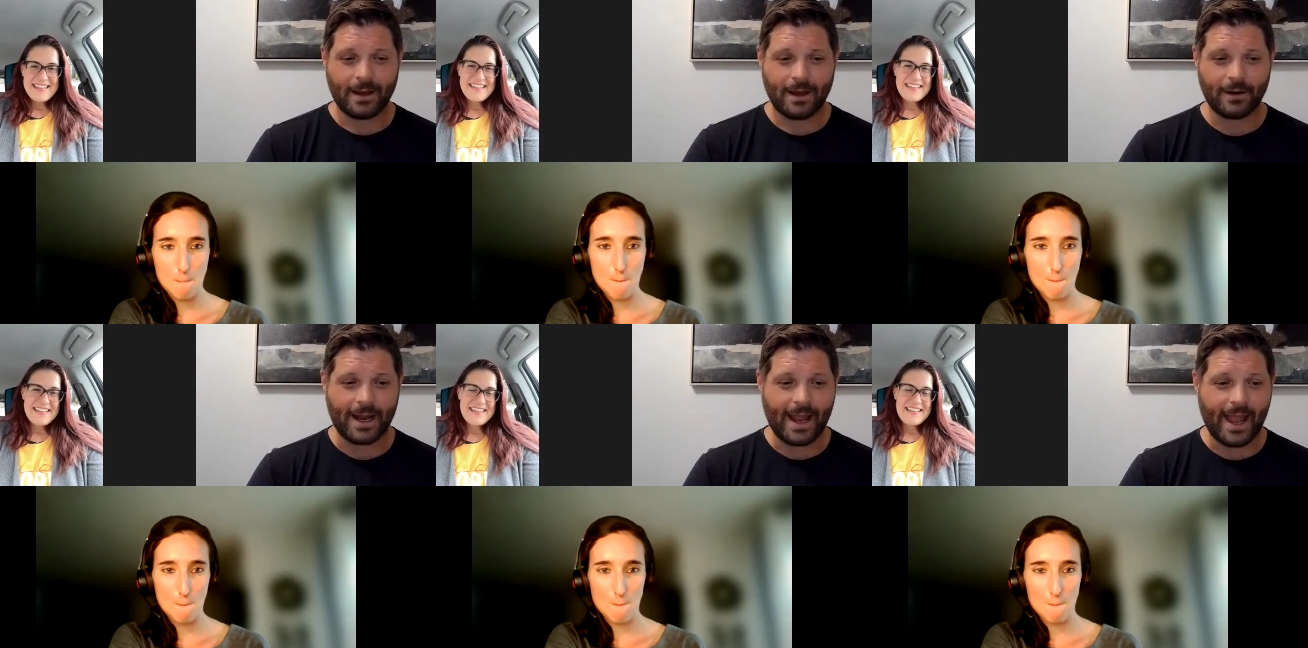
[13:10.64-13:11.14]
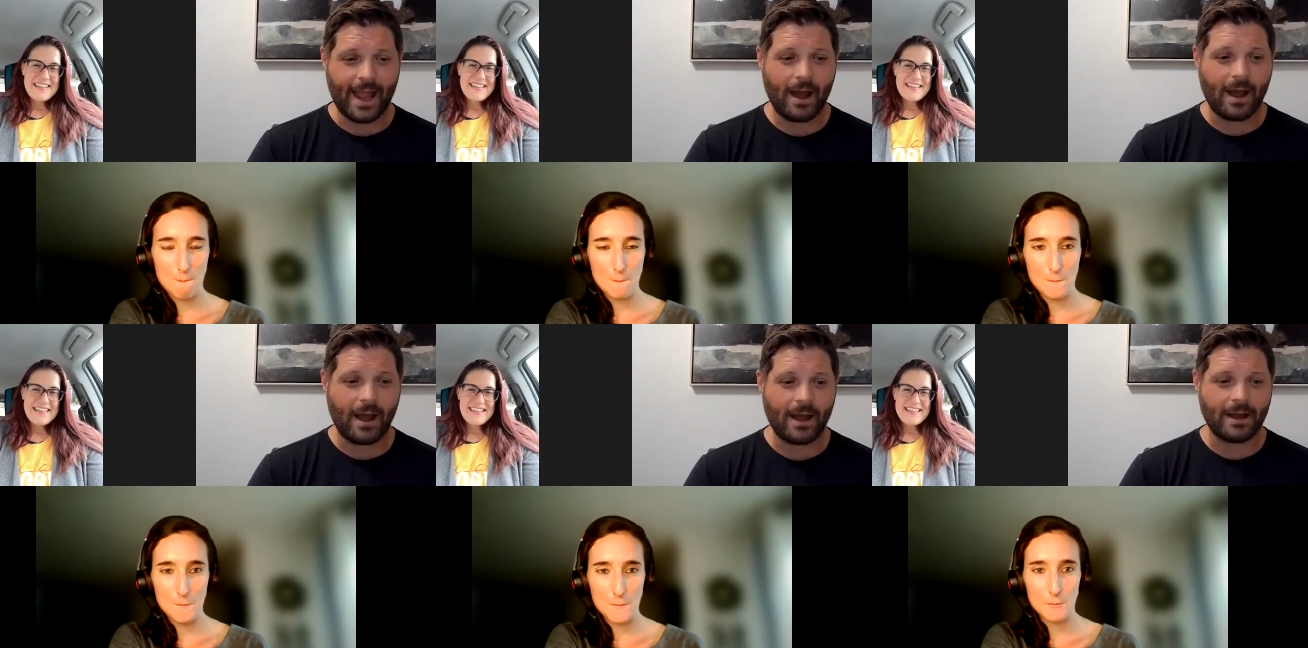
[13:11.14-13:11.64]
Speaker 1: All right.
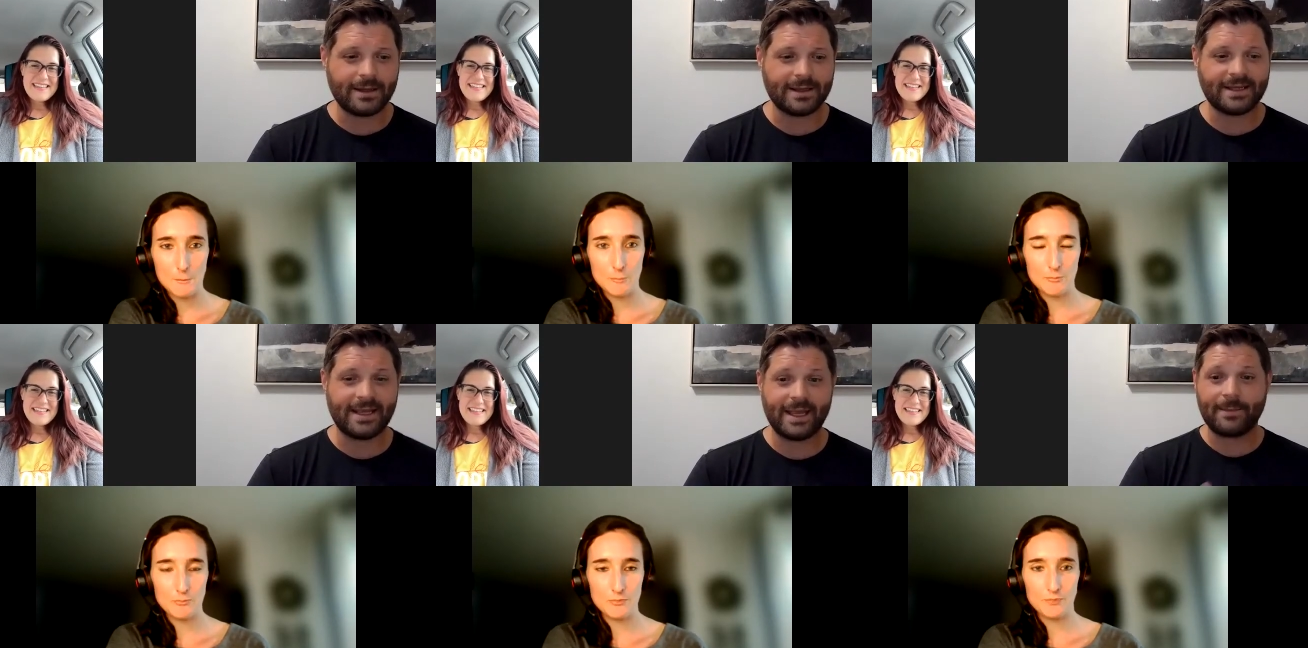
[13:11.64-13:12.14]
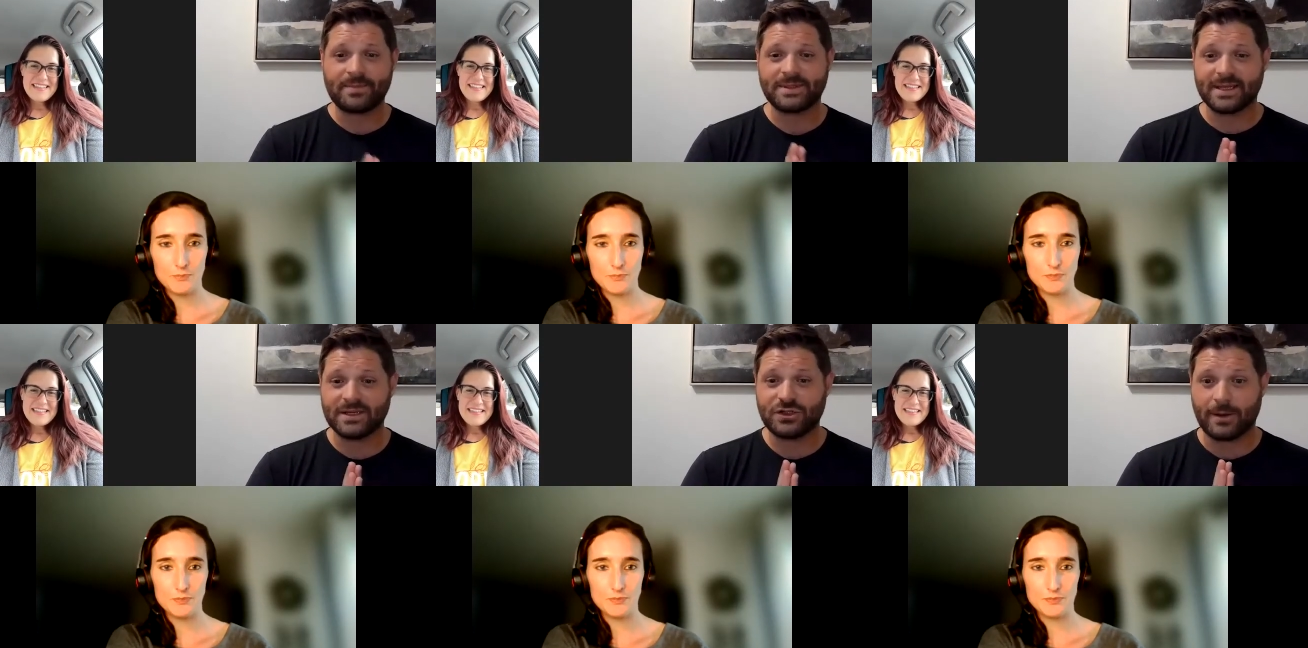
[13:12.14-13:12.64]
Uh,
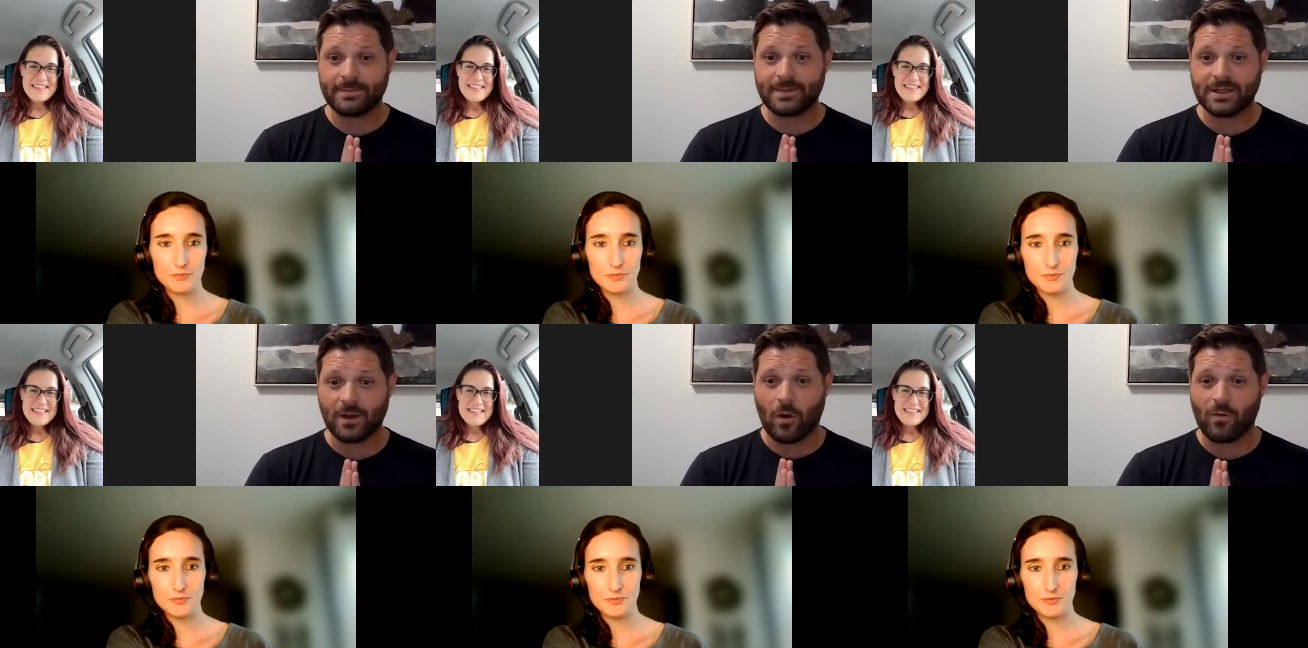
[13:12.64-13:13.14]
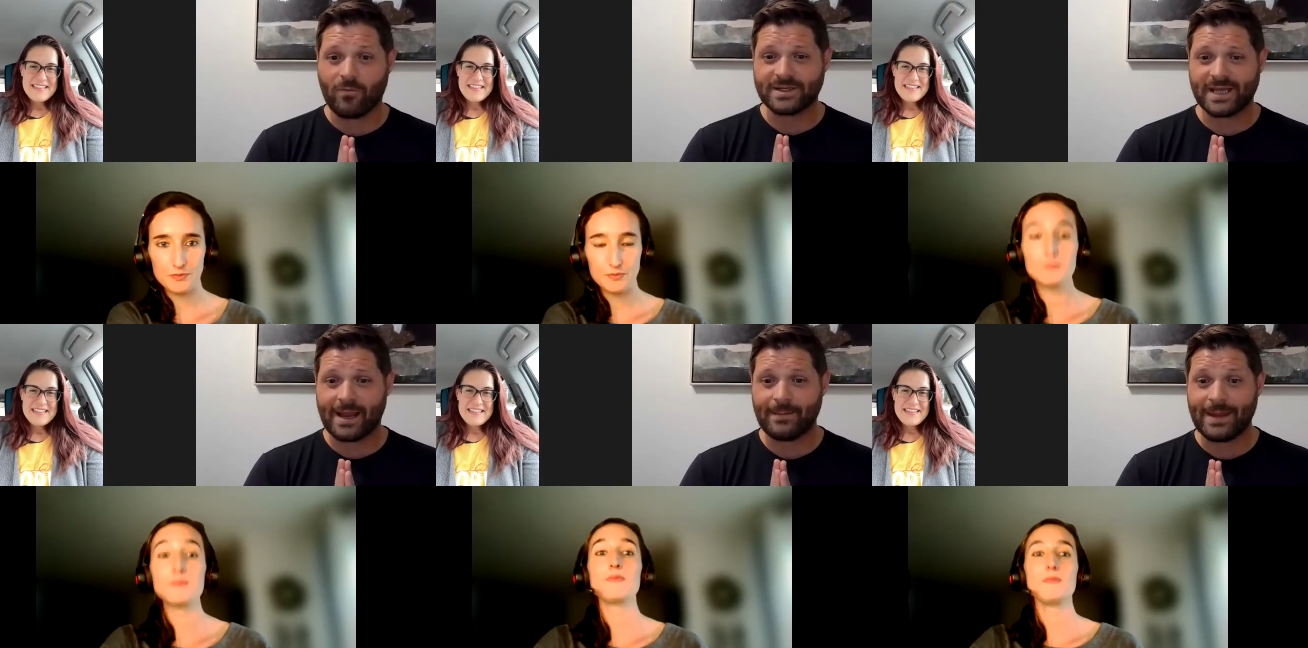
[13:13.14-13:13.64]
Gips jumped into
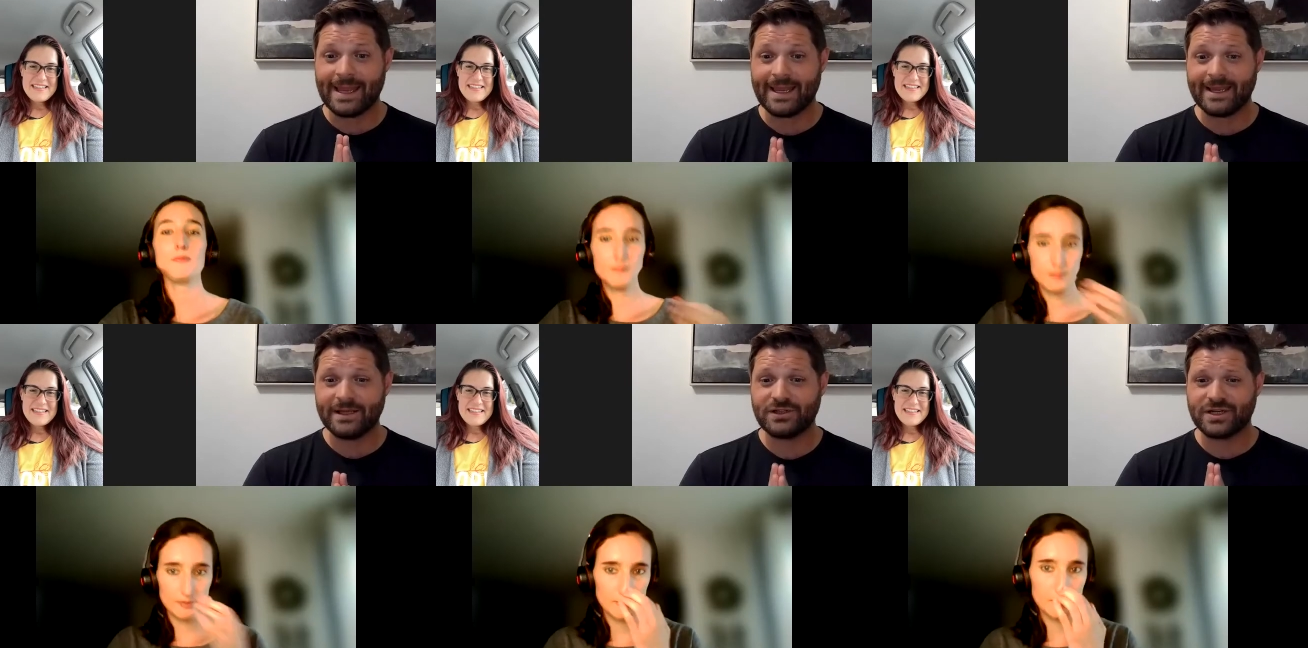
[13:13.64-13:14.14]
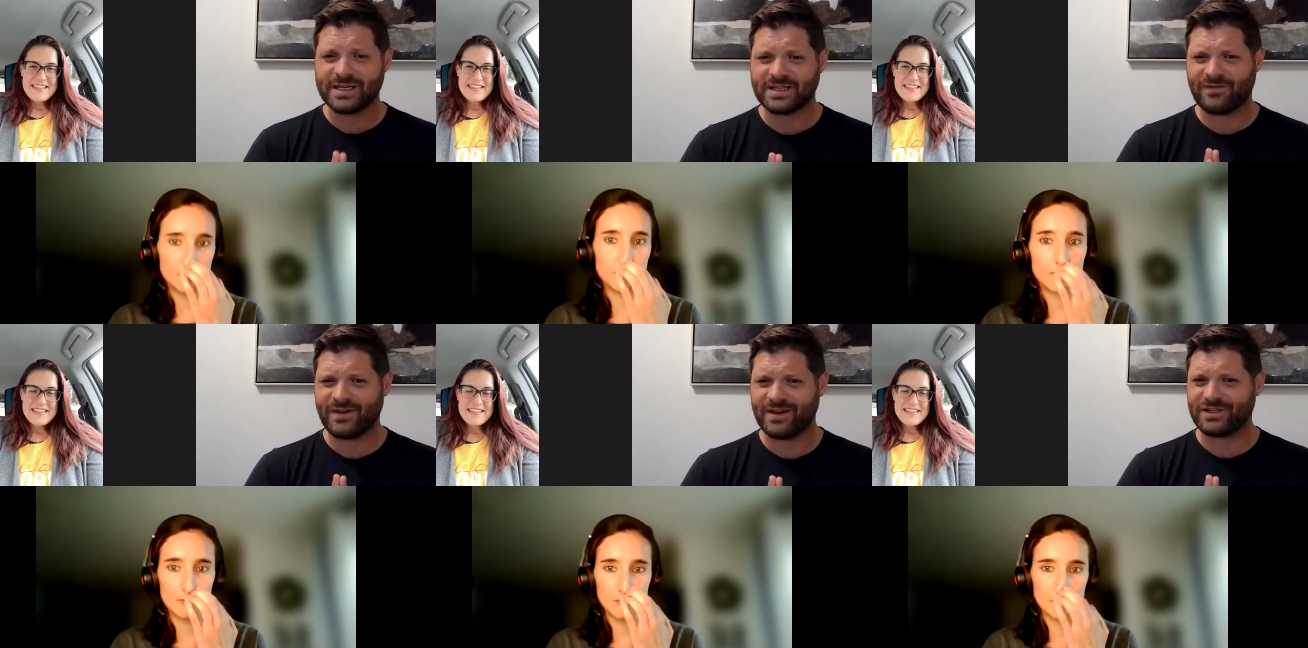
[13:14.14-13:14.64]
overtime. He
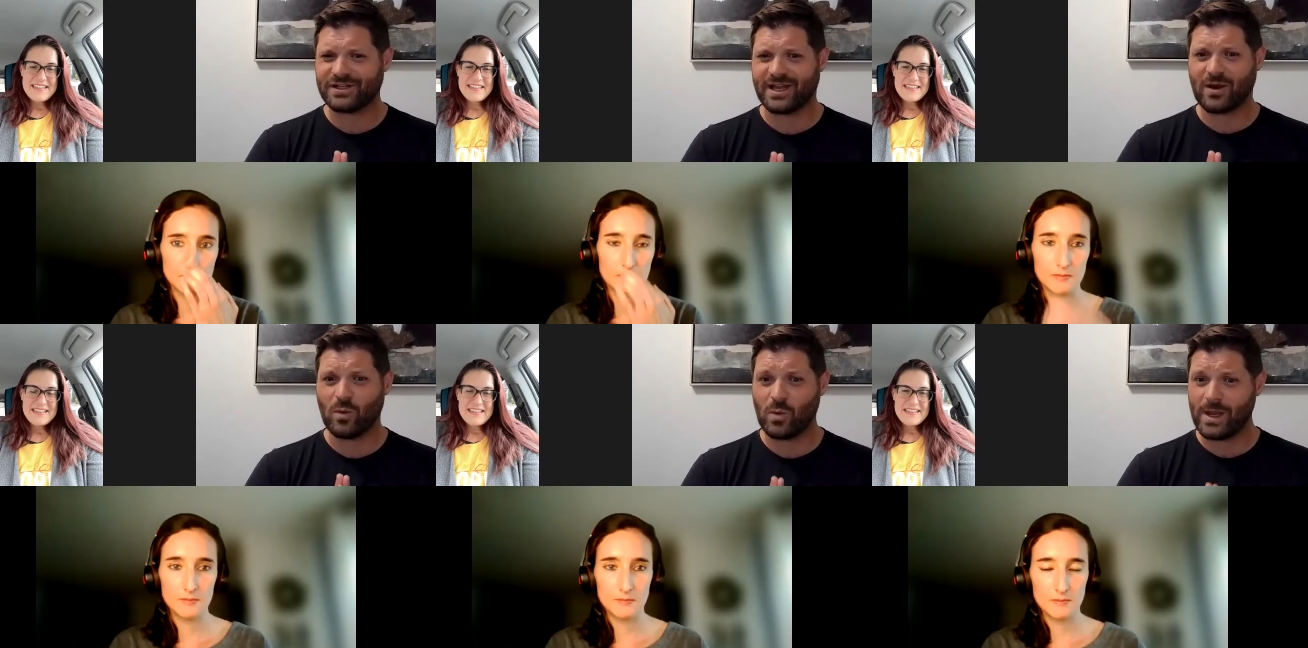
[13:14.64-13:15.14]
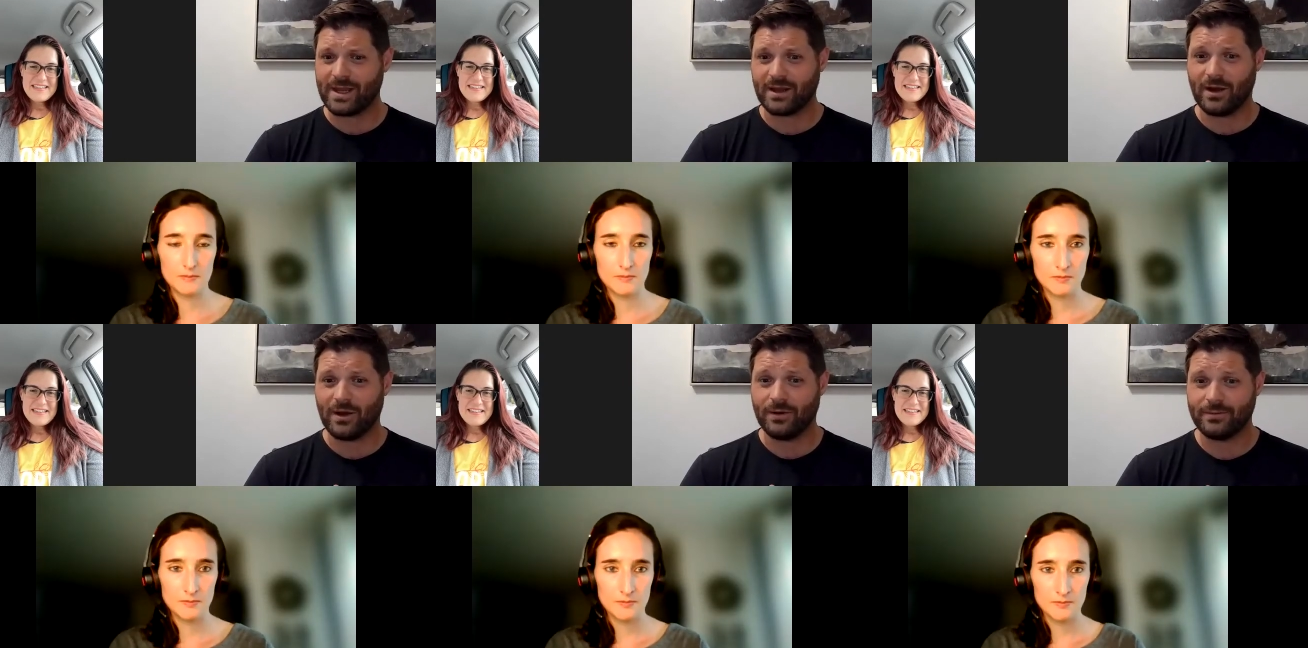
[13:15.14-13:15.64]
just finished like a week
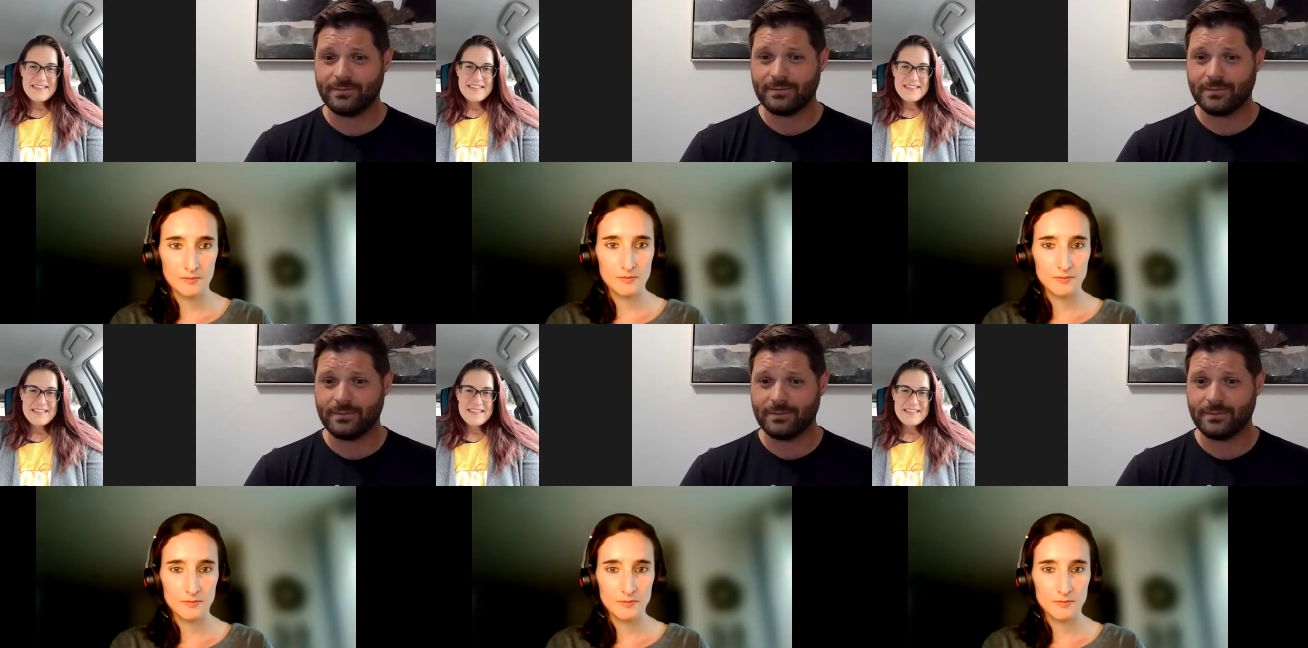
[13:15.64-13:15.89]
ago,